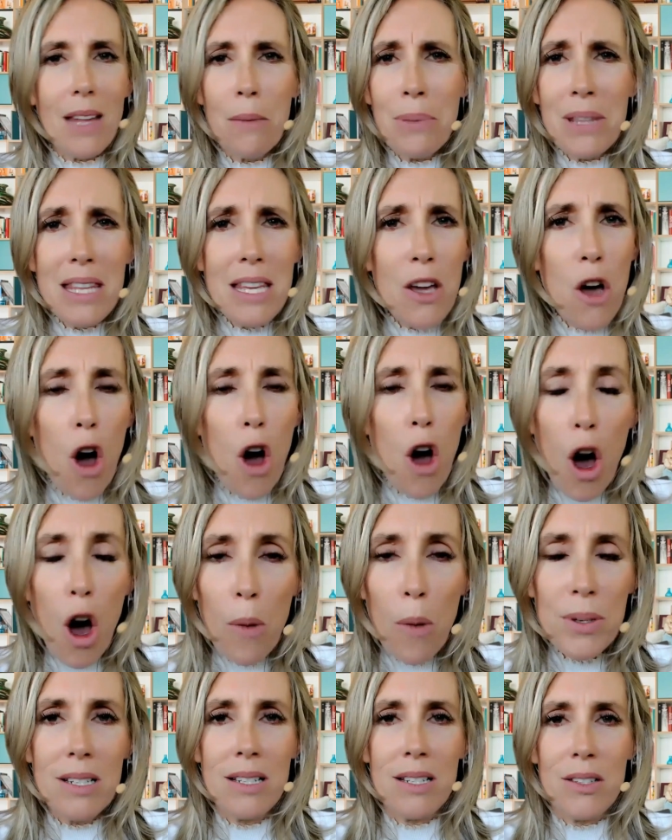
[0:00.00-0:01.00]
But the
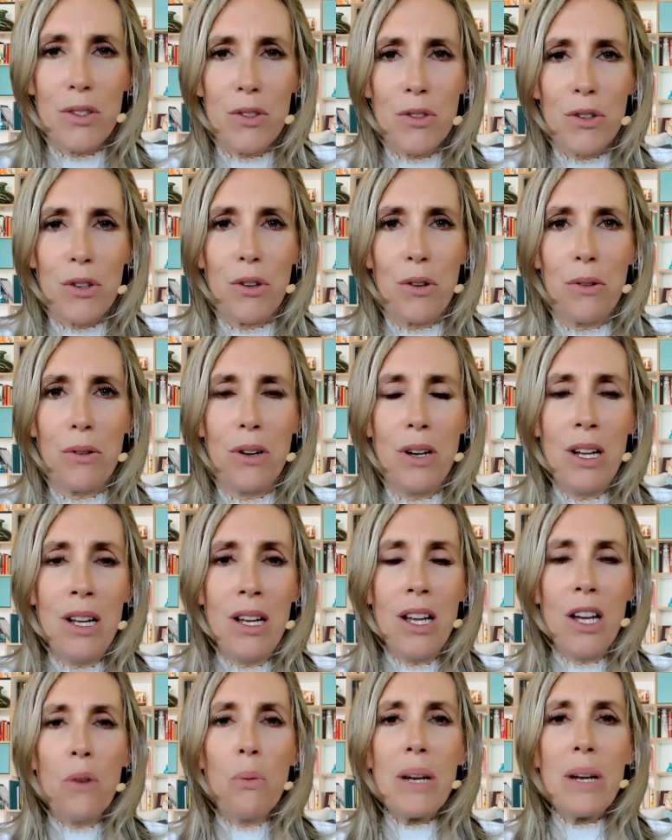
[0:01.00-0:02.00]
opposite is true.
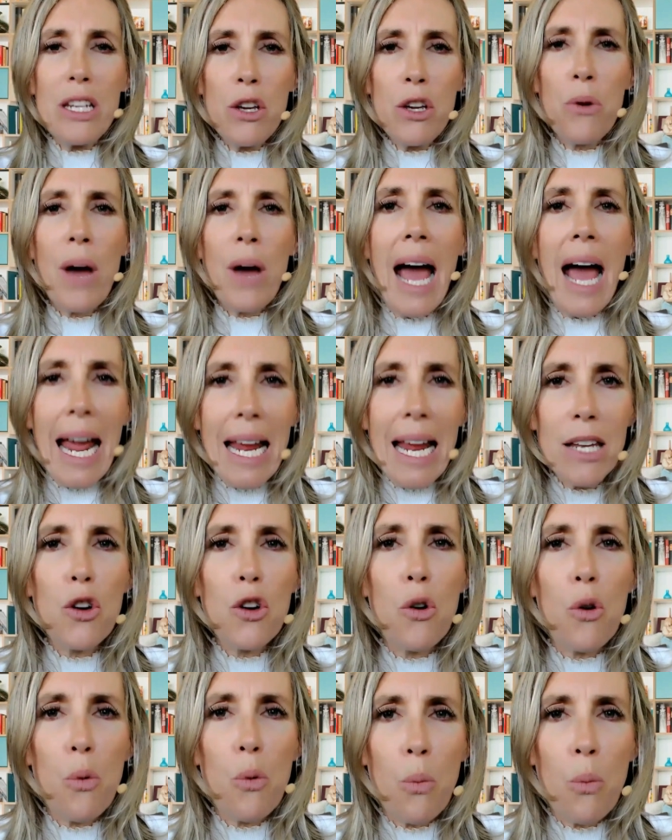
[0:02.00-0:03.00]
When you hate
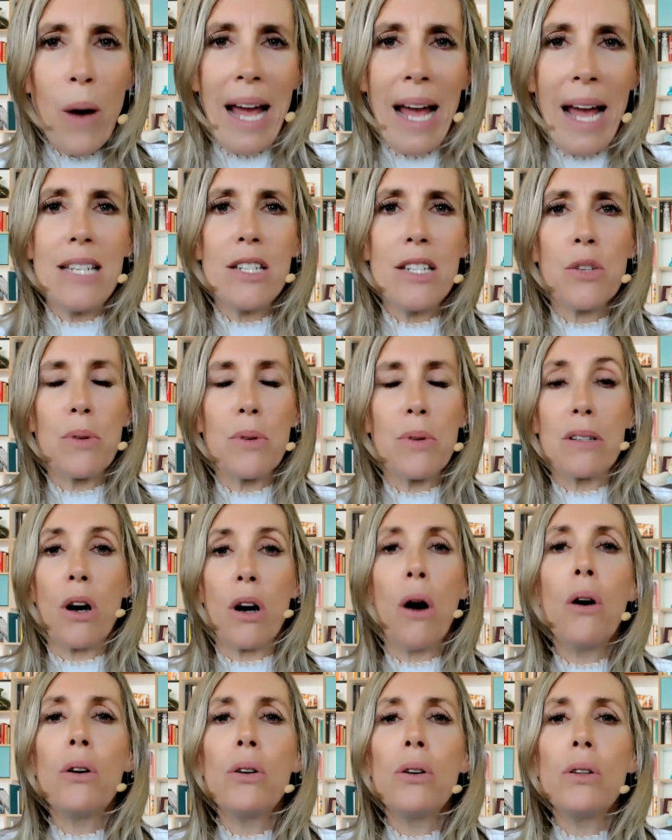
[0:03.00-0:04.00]
your way to a
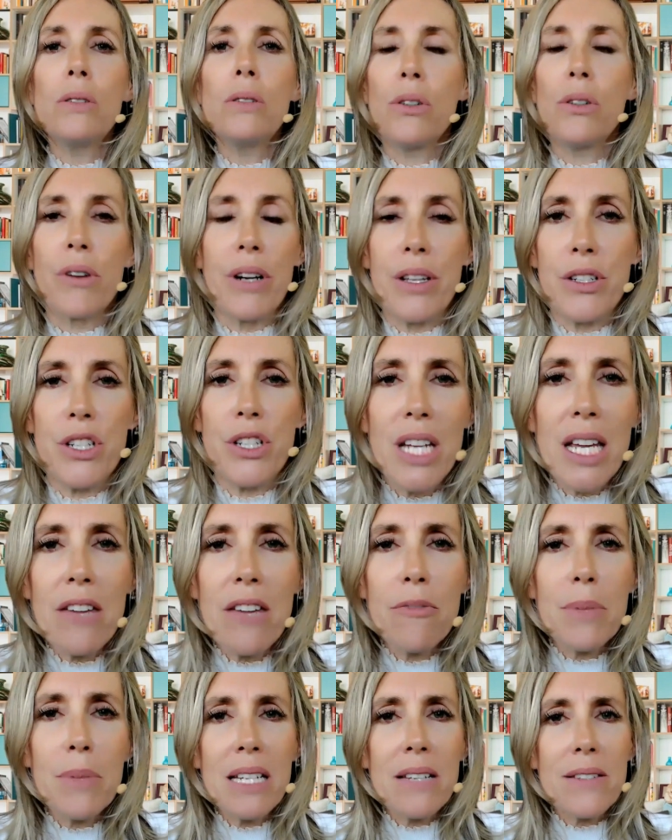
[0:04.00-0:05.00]
goal or an
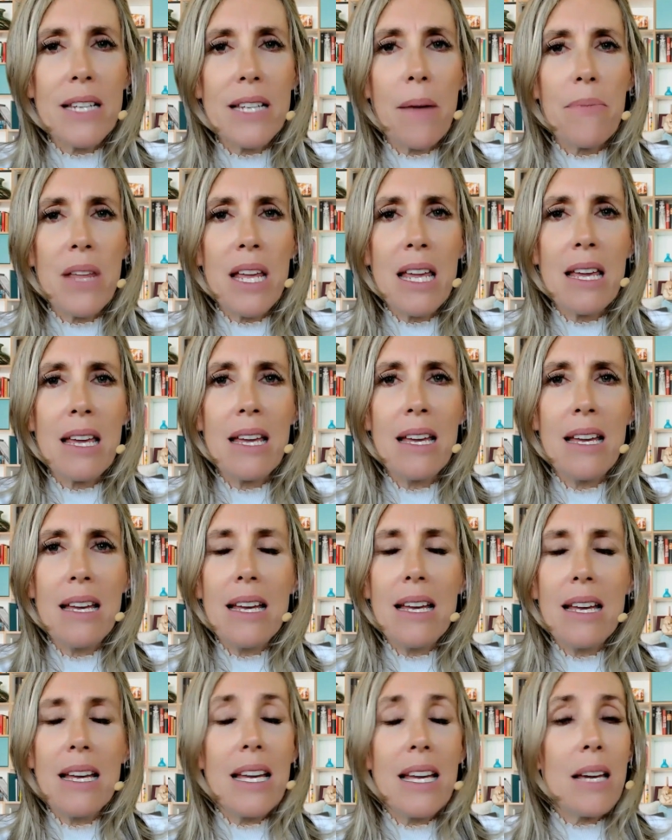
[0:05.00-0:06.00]
achievement or something,
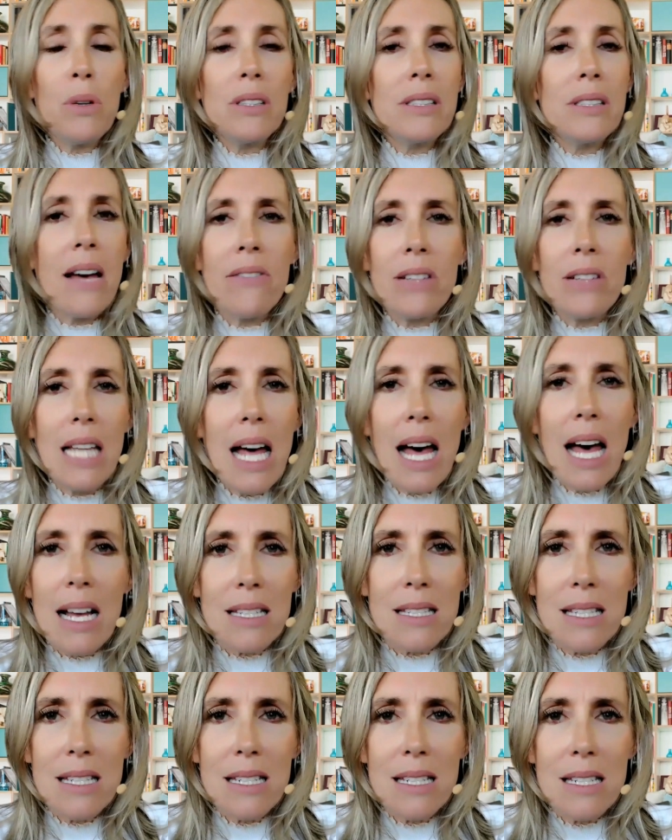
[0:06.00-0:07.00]
it will never
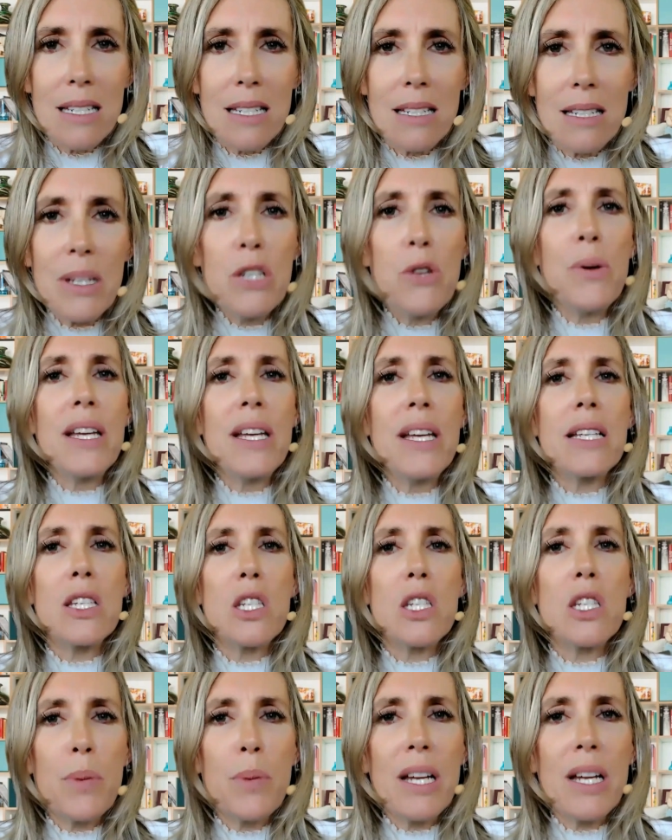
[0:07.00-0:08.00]
last. When you
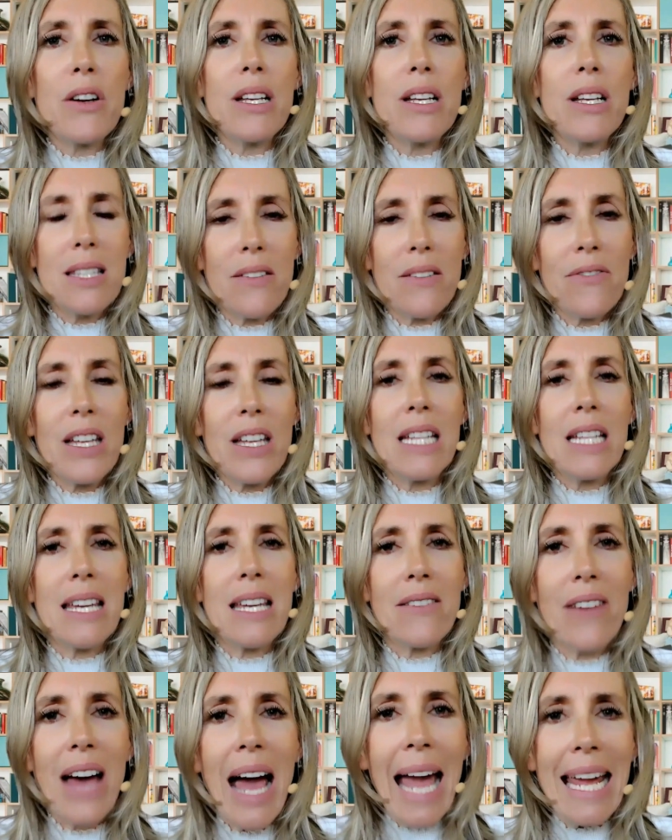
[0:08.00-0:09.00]
experience the feeling
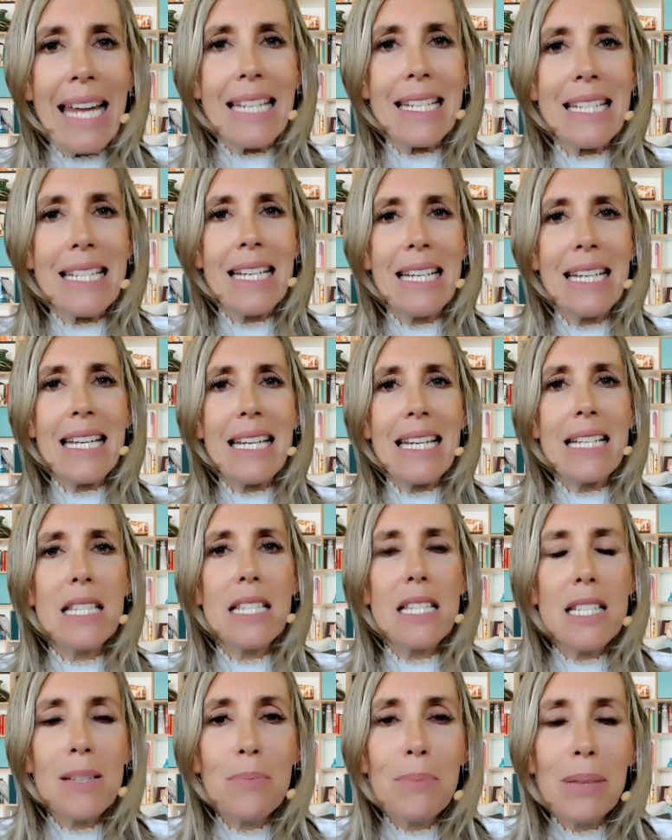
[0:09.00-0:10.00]
of hate, It's
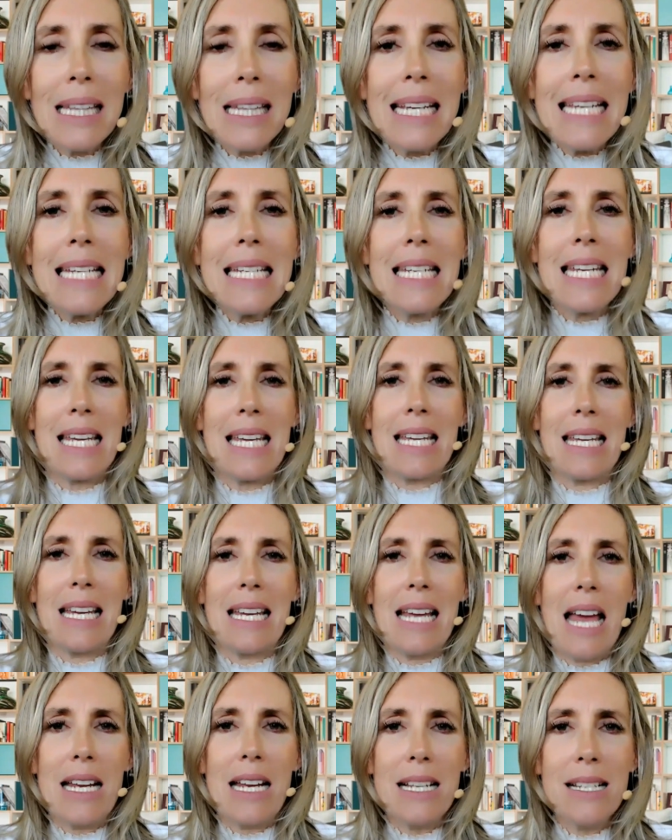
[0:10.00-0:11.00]
depleting
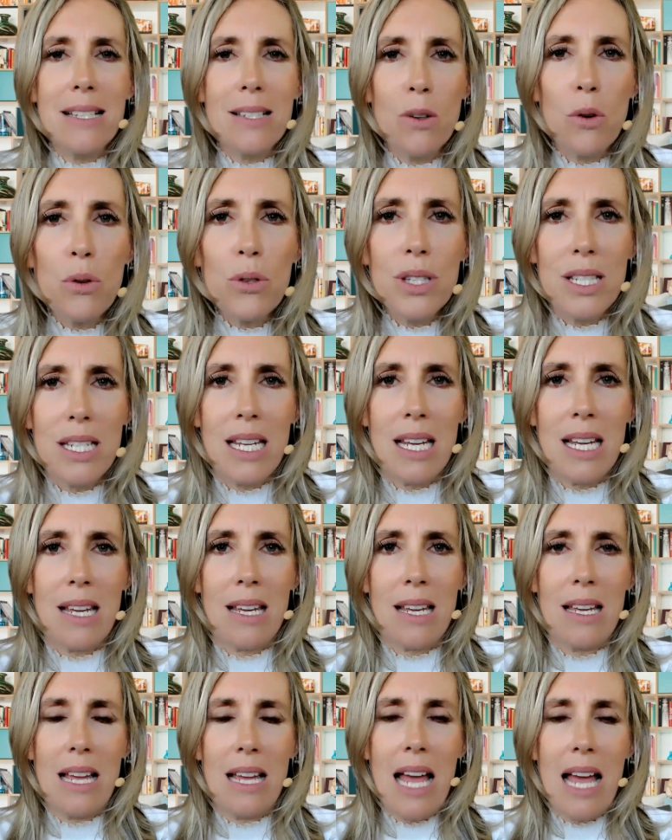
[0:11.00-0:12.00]
and exhausting,
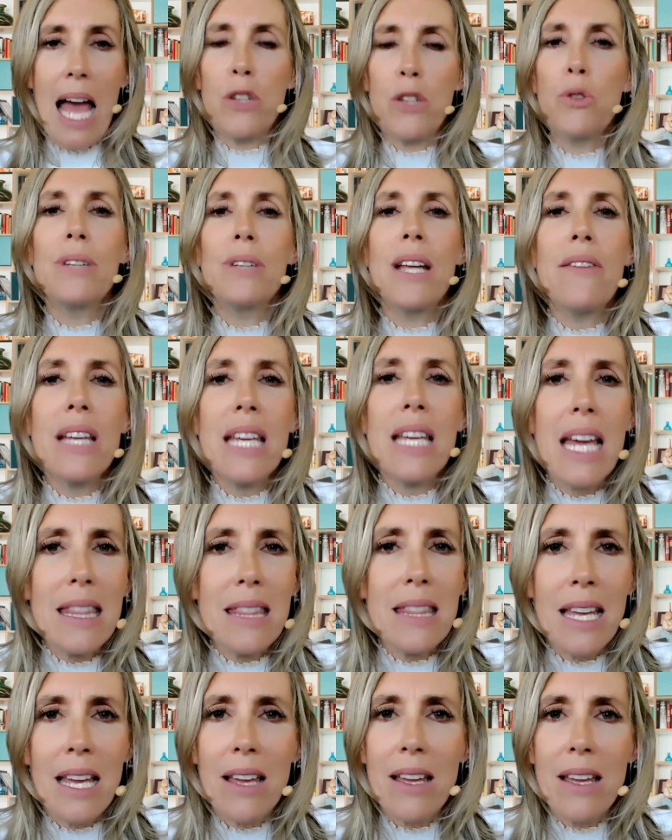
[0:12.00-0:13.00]
and you'll never
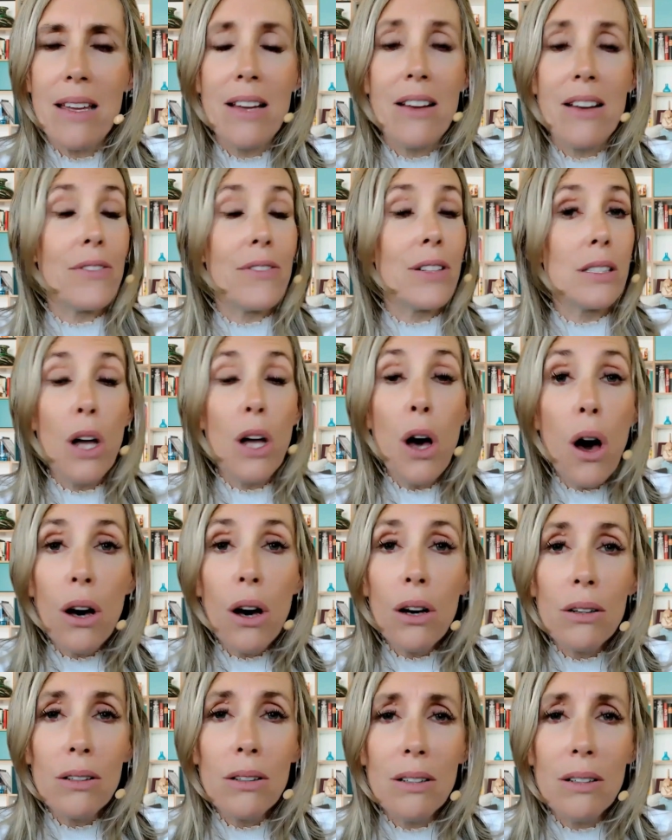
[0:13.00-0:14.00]
get there for
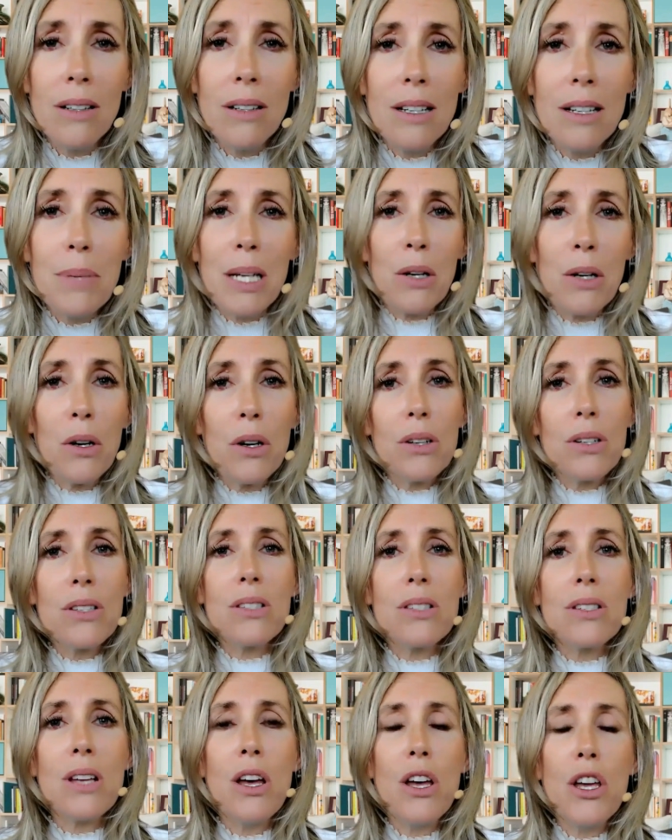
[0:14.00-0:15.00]
long
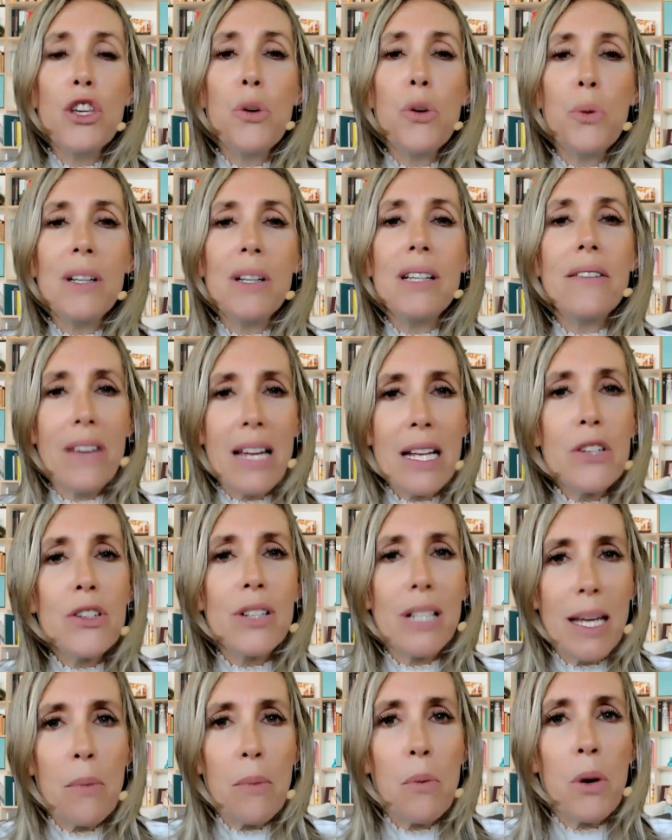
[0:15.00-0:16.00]
because you will
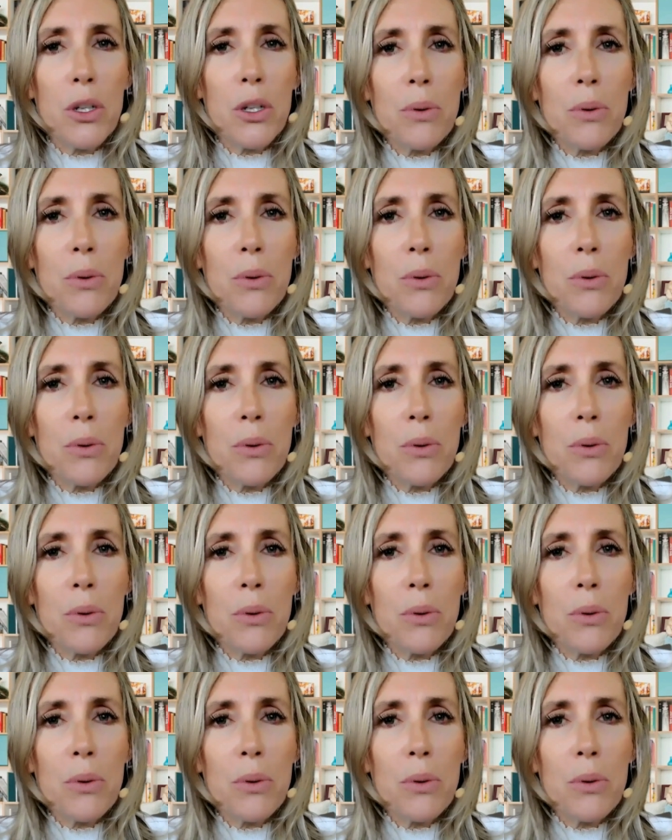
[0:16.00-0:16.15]
eventually want to